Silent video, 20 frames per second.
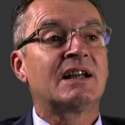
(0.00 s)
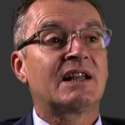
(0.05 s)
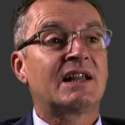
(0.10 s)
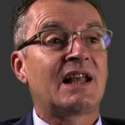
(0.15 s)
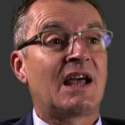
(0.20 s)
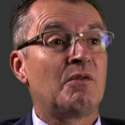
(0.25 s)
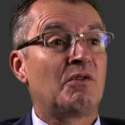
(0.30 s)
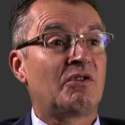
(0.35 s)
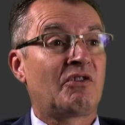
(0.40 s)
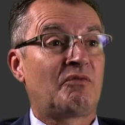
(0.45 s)

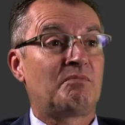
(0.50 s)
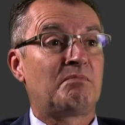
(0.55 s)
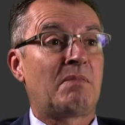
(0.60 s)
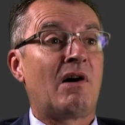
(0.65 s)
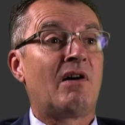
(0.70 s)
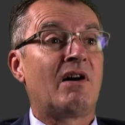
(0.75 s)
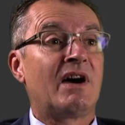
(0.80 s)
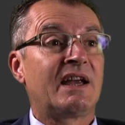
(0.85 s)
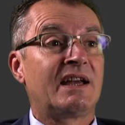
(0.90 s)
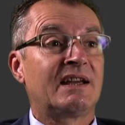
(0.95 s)
they were just
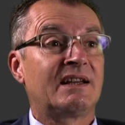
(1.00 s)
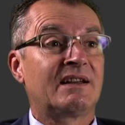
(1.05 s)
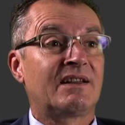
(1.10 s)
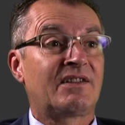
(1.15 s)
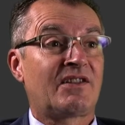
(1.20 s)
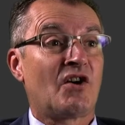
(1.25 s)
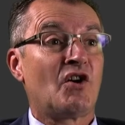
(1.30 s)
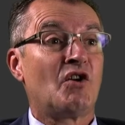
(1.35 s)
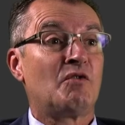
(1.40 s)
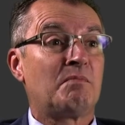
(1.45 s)
buying
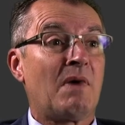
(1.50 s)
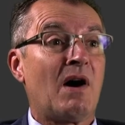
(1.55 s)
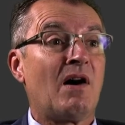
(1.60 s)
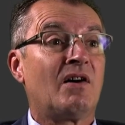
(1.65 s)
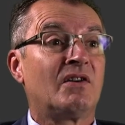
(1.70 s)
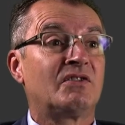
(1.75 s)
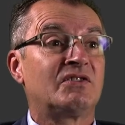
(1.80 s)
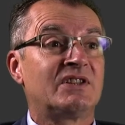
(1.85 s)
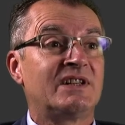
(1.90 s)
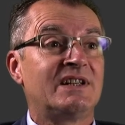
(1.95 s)

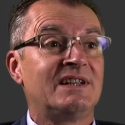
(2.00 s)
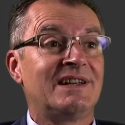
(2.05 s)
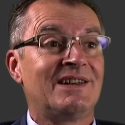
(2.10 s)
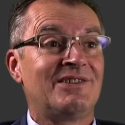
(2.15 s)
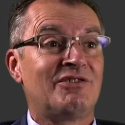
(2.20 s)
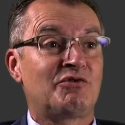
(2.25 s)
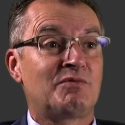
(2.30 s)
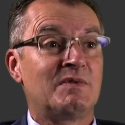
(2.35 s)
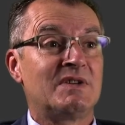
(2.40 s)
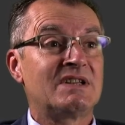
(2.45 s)
third-party
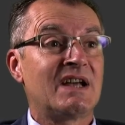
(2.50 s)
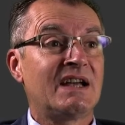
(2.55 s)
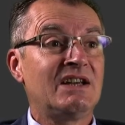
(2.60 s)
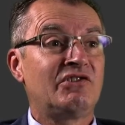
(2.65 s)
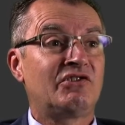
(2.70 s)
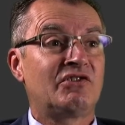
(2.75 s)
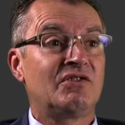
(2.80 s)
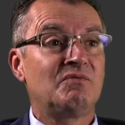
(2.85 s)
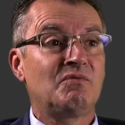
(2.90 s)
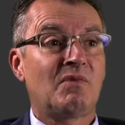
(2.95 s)

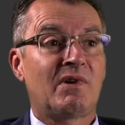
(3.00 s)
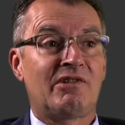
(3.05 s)
instrumentation,